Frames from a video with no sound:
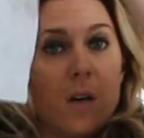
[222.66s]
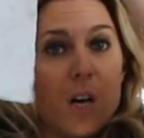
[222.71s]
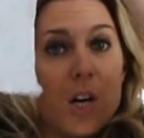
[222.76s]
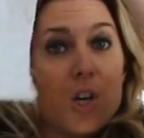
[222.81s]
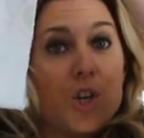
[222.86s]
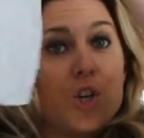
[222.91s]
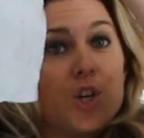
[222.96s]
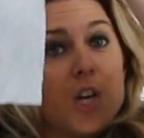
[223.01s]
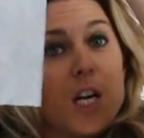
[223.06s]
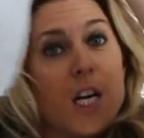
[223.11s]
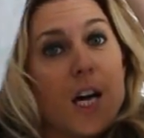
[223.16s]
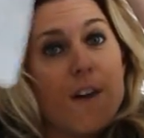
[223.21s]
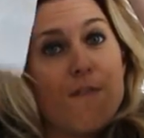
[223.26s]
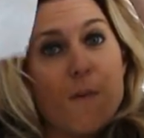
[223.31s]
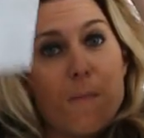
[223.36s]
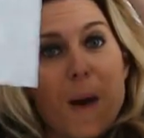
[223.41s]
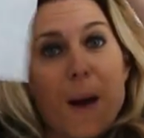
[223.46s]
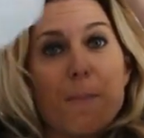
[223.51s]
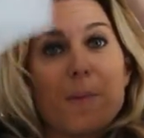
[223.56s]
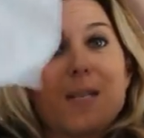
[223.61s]
a sheet of a
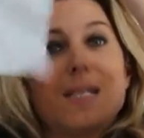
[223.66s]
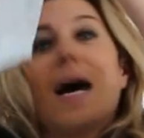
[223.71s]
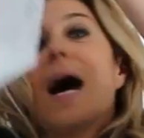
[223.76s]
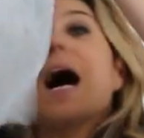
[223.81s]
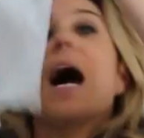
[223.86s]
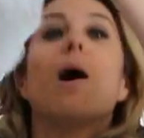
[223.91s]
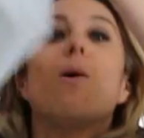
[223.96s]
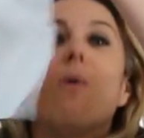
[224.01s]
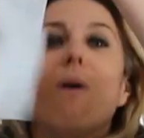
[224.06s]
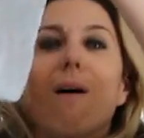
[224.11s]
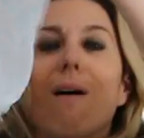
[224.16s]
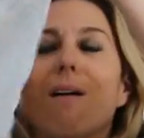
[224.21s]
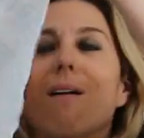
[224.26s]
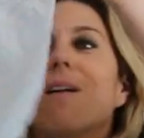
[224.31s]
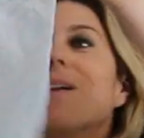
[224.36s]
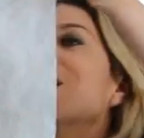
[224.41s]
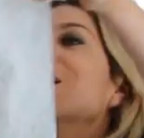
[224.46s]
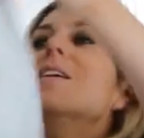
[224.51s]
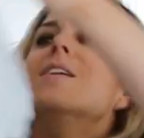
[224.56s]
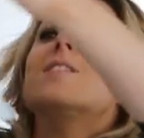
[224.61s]
paper
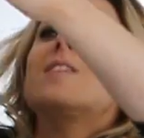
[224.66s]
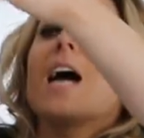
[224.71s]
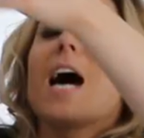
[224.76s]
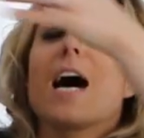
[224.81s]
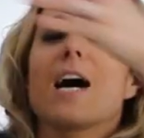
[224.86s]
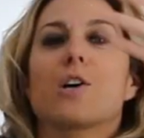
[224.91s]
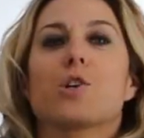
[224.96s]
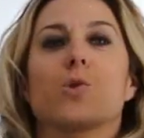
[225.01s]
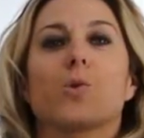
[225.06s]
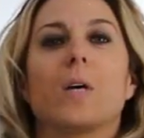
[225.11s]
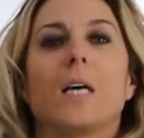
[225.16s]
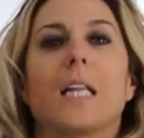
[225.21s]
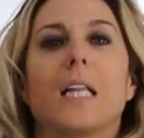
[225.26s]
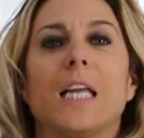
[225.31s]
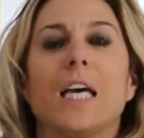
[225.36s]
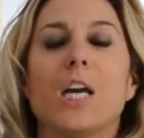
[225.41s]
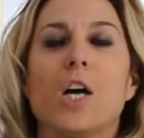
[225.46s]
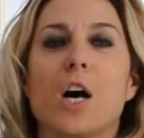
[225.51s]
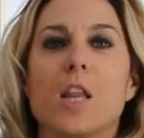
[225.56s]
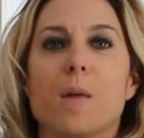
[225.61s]
towel to actually
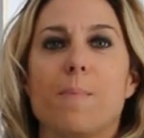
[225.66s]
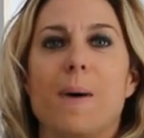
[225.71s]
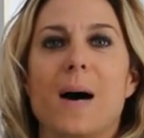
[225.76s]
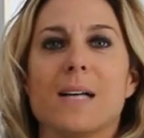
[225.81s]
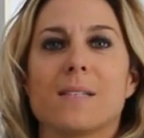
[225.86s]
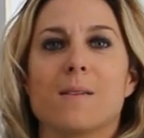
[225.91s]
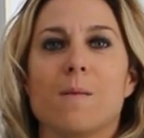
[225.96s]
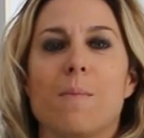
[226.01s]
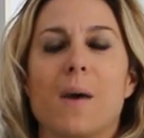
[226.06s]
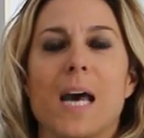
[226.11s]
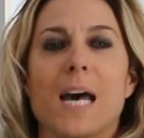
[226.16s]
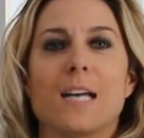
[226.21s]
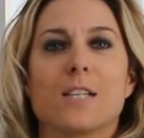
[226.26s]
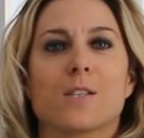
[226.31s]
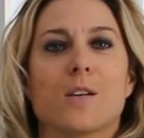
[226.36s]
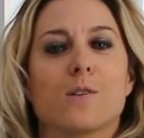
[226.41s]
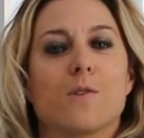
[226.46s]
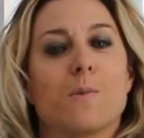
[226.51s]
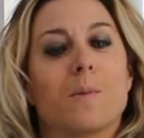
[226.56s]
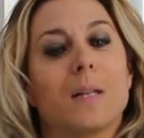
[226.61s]
clean all the pots and pans
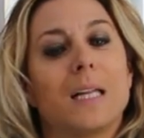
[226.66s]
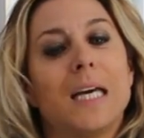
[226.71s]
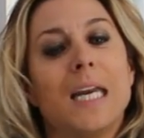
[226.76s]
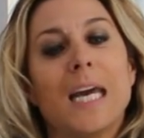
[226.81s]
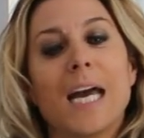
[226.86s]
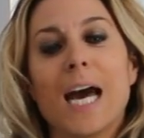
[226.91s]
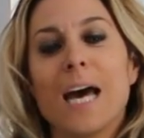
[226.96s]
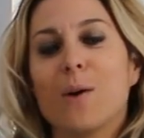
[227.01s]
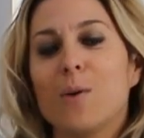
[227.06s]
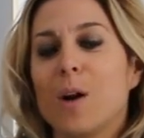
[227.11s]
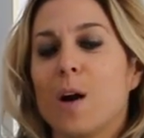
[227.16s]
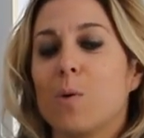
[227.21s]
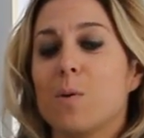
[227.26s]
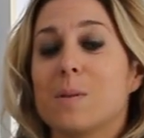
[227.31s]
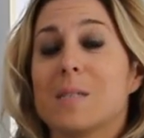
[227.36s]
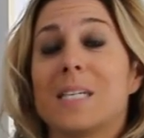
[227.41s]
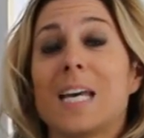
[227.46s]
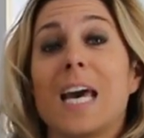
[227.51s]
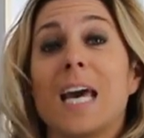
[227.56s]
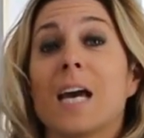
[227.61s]
because i have been cleaning at, you know, I'm
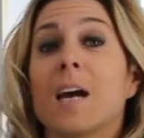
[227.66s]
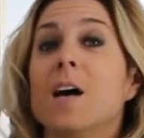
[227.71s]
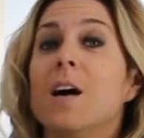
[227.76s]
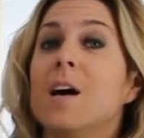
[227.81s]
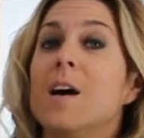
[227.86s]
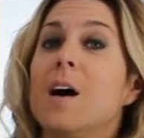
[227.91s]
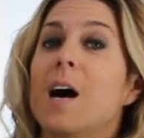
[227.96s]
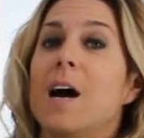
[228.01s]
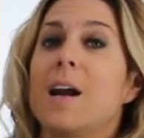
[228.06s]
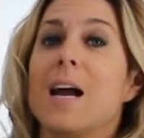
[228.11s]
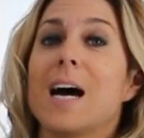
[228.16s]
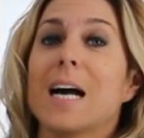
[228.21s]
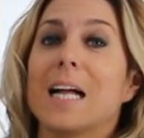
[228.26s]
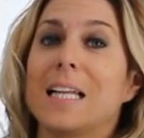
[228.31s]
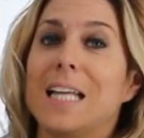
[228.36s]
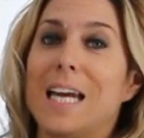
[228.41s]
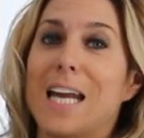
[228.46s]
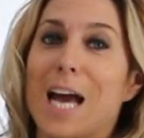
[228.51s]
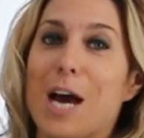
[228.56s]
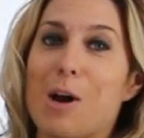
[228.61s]
saying I'm not
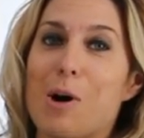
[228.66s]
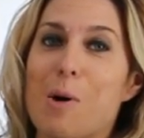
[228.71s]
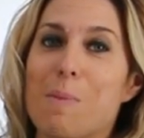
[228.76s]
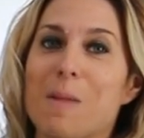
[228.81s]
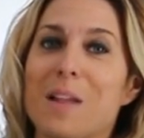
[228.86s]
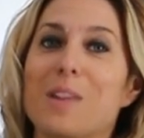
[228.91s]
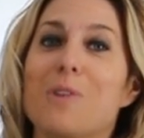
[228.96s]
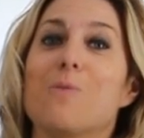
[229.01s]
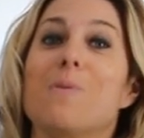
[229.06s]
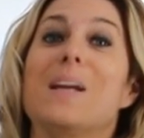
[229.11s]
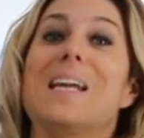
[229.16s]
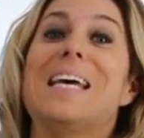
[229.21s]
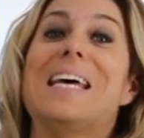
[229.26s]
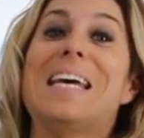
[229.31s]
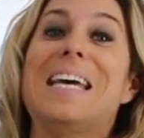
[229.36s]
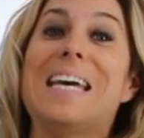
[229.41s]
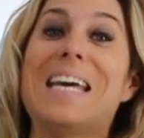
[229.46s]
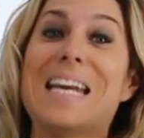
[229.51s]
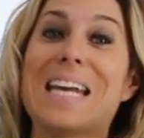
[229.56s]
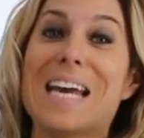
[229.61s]
cleaning at home but we've been
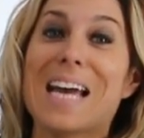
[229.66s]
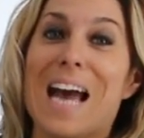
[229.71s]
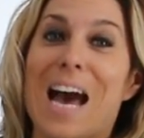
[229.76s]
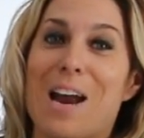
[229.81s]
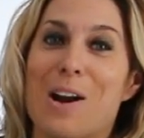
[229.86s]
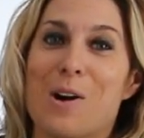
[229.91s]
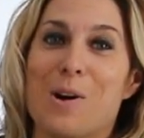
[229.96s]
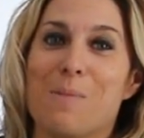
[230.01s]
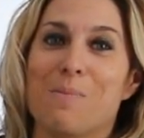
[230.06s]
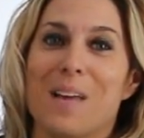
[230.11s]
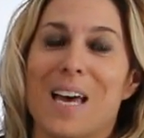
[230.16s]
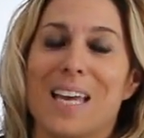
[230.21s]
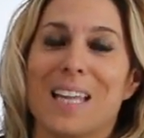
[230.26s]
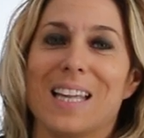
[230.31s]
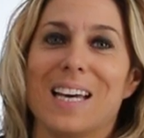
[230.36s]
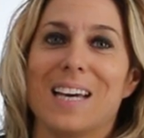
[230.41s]
eating at you, home lately.